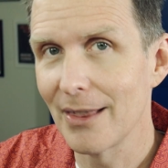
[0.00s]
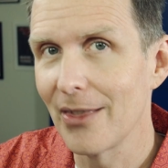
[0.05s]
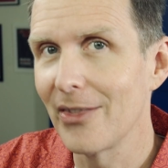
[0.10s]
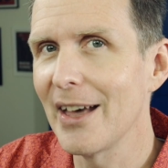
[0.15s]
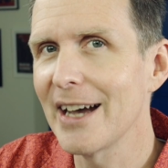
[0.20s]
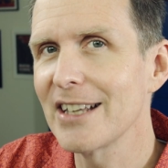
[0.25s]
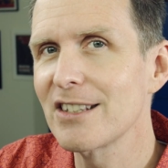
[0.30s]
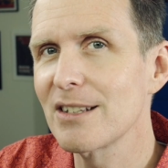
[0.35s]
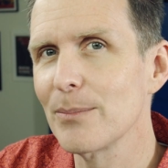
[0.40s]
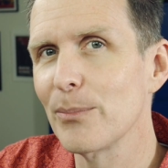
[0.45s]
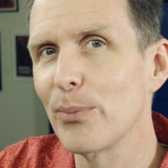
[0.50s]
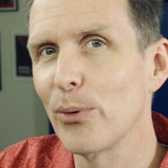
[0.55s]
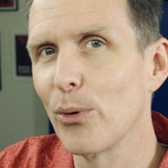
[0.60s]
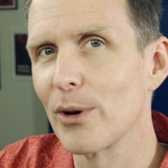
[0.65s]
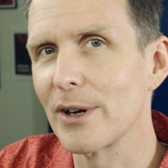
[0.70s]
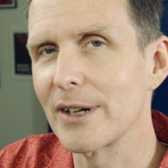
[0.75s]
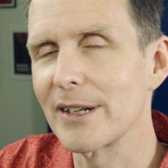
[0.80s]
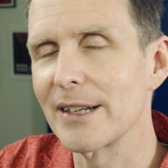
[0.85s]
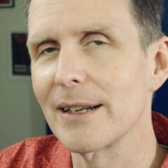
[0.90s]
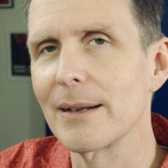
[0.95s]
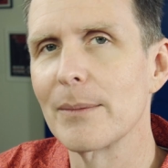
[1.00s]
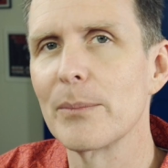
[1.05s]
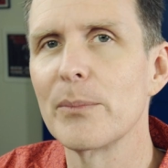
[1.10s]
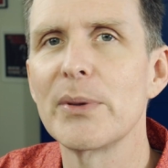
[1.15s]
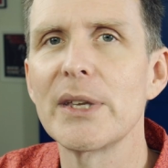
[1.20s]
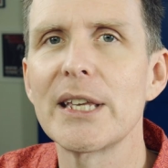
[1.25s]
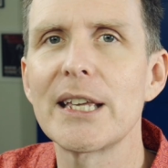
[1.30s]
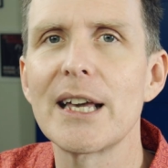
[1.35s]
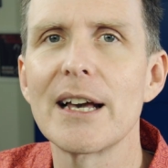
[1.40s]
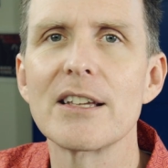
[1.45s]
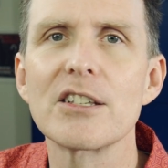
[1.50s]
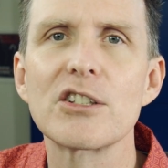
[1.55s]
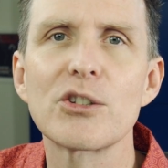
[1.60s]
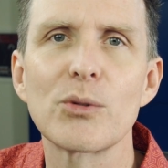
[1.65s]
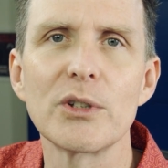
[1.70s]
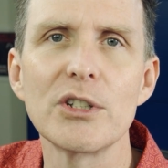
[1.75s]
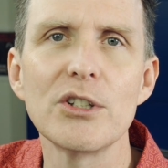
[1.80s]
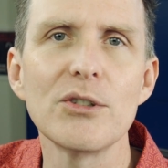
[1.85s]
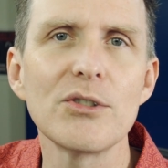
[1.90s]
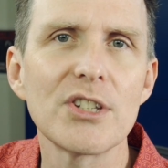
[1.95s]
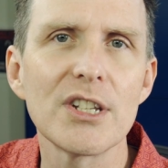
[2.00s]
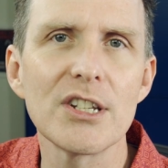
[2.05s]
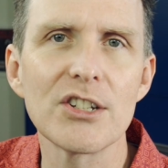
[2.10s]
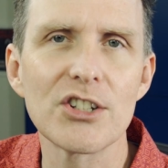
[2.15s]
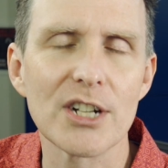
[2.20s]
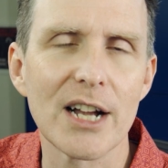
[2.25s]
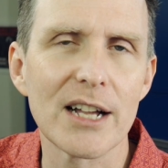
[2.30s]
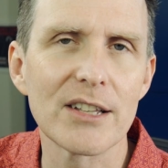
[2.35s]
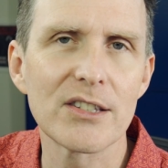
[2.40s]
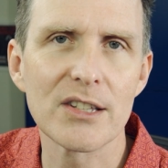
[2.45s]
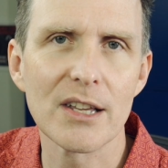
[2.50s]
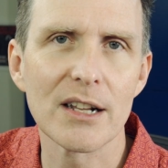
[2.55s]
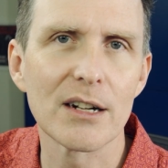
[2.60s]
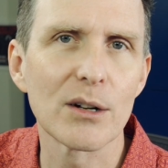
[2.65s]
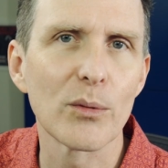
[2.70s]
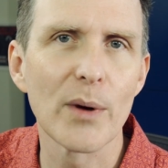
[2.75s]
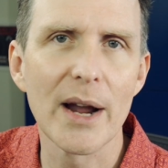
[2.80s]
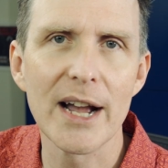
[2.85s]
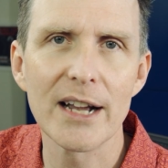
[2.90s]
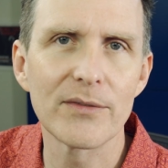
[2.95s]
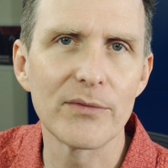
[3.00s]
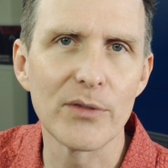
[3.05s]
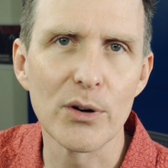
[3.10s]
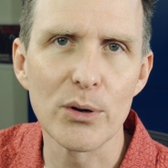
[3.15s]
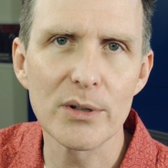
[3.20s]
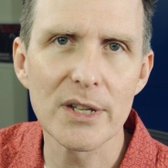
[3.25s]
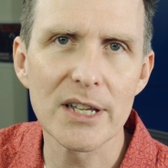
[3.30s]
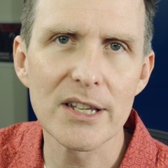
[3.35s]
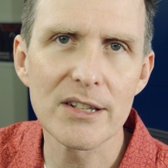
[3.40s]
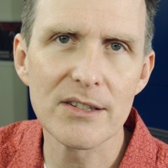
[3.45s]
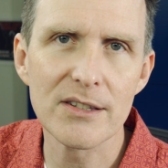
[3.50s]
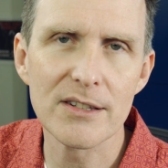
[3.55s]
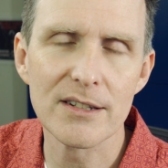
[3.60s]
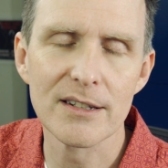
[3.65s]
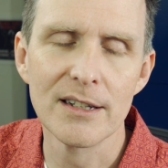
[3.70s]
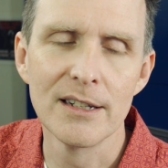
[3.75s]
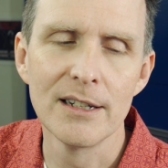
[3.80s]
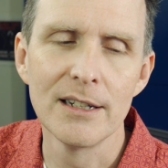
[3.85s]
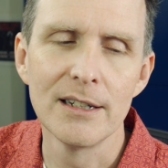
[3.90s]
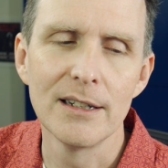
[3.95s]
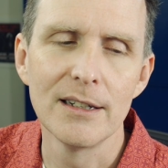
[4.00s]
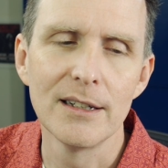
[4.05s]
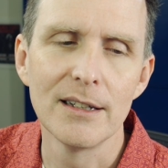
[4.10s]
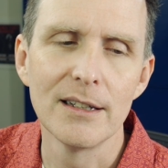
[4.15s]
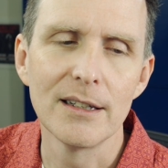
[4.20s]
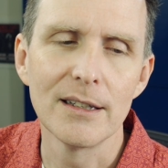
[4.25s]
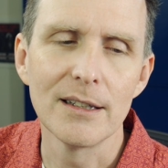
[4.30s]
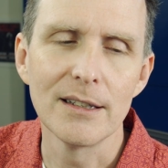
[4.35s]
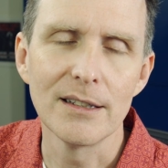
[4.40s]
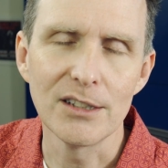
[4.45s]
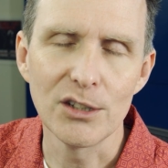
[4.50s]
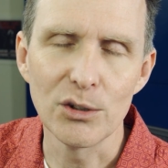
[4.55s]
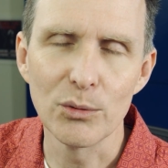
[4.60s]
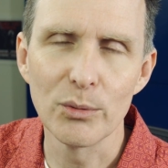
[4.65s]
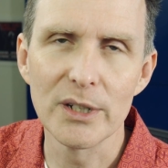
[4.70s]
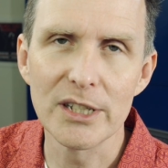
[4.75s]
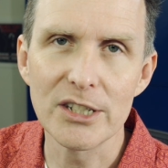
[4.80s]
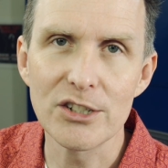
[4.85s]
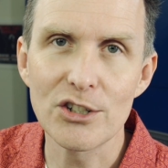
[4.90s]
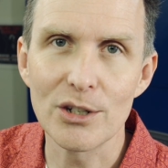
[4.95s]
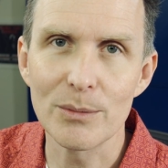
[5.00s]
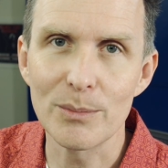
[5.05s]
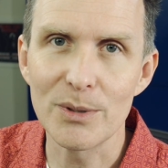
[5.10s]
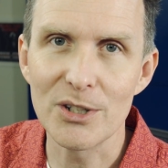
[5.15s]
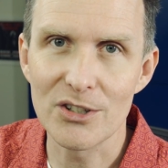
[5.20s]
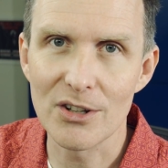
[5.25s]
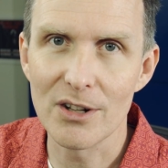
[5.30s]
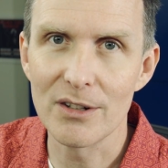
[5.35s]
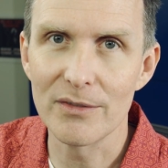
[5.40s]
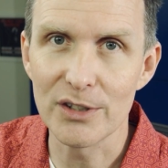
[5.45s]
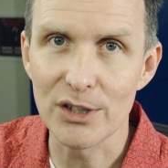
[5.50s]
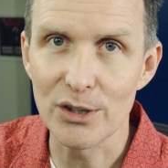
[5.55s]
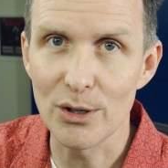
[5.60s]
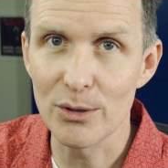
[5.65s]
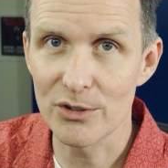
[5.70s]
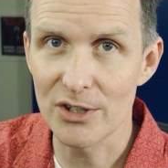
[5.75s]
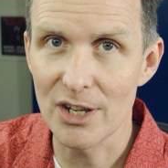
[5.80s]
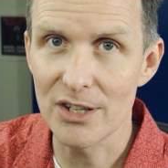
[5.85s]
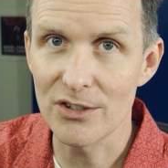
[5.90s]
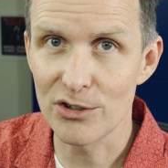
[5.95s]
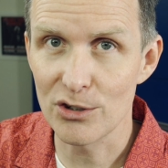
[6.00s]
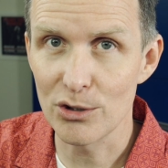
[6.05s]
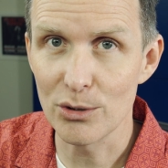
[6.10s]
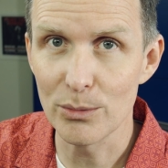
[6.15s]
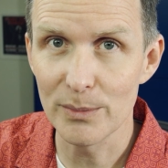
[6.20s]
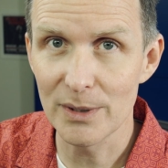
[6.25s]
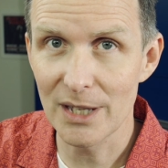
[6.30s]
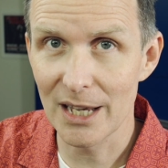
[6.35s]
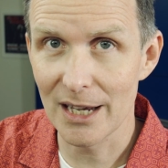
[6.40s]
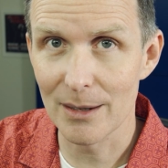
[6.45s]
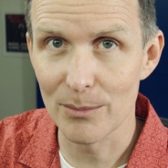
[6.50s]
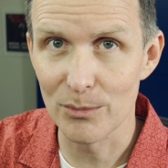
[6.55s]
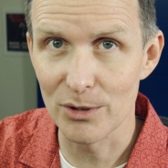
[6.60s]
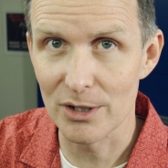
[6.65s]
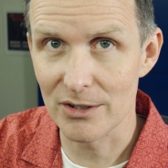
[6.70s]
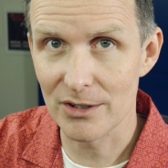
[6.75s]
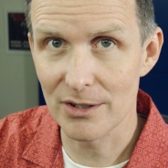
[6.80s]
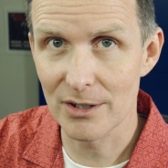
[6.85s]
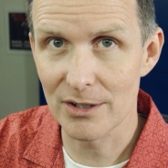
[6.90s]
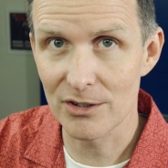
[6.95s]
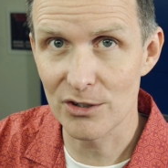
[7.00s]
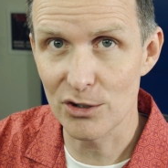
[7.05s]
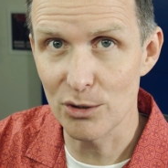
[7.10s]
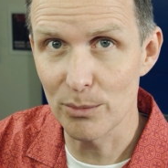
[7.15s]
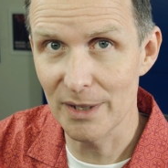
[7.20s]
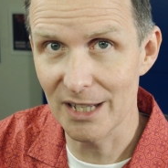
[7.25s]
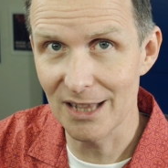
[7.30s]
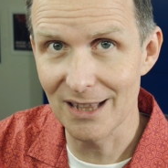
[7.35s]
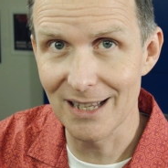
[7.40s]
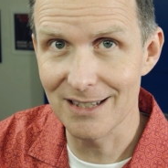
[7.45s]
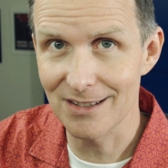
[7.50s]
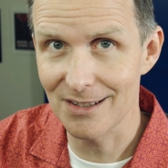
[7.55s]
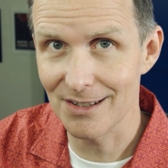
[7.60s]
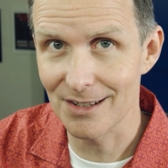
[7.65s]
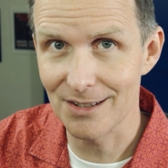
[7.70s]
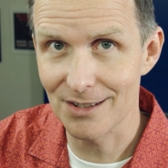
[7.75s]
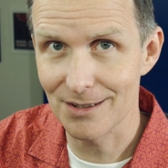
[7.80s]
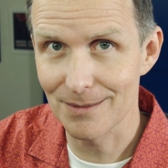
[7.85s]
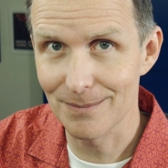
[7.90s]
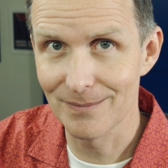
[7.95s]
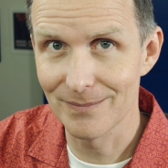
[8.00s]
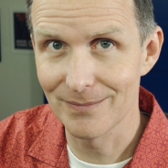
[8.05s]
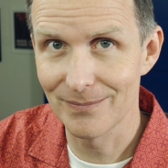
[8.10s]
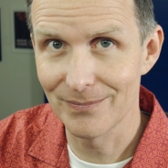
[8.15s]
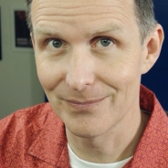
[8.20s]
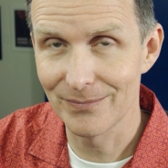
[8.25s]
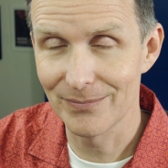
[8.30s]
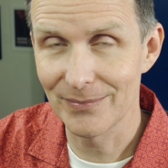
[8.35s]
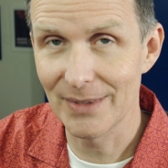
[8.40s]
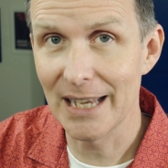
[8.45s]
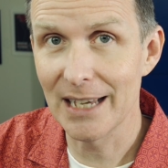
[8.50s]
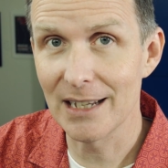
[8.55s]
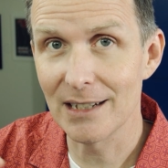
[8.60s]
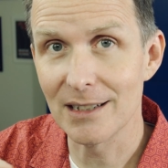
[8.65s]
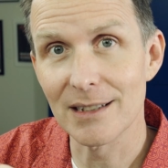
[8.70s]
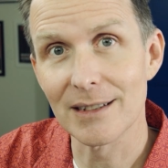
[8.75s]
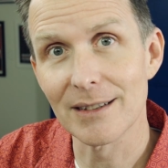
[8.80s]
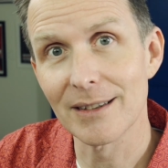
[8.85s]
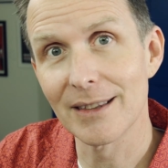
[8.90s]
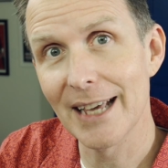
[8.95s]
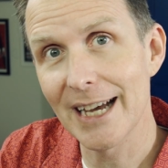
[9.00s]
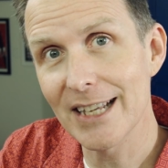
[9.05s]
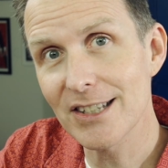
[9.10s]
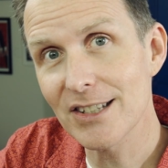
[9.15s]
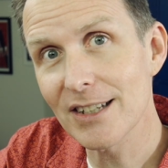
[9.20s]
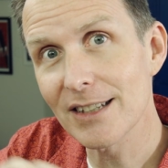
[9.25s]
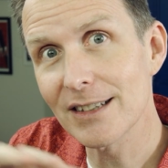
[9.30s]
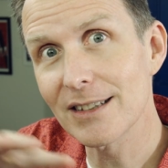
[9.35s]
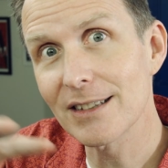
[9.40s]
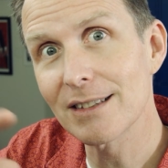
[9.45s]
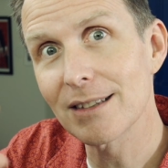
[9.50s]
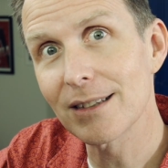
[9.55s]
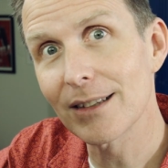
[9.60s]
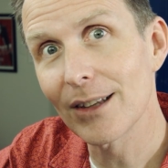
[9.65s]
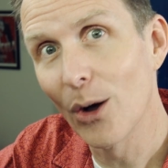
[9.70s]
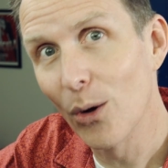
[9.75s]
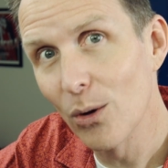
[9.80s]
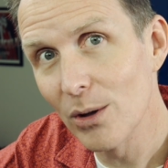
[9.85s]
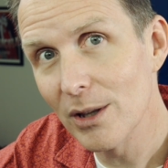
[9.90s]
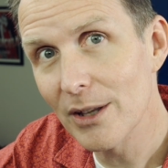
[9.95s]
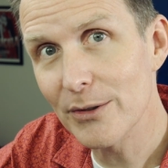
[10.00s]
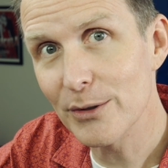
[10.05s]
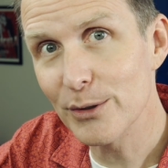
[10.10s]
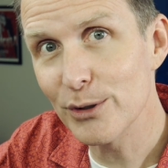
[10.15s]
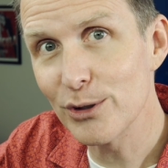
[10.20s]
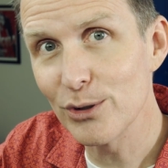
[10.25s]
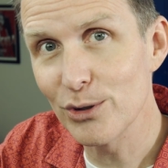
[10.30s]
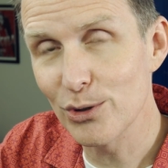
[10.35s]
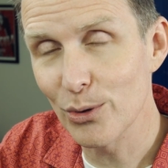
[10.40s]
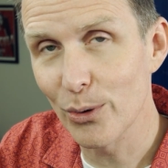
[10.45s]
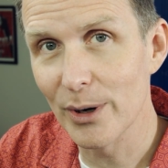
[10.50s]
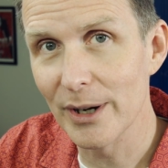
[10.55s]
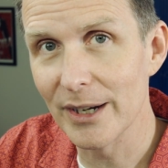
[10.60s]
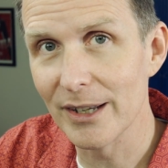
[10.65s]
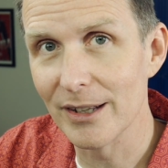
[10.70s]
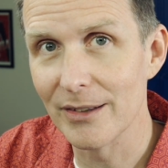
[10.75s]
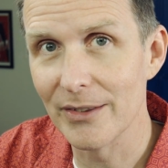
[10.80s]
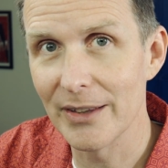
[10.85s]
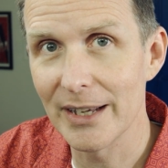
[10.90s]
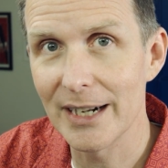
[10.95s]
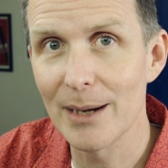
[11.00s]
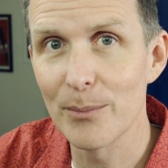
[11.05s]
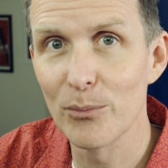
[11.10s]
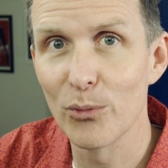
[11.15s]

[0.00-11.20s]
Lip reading: That's important because when you see shots that are rack focused, you really should be solving those as zoom cameras, as zooming lenses. And that's a whole other tutorial that I'm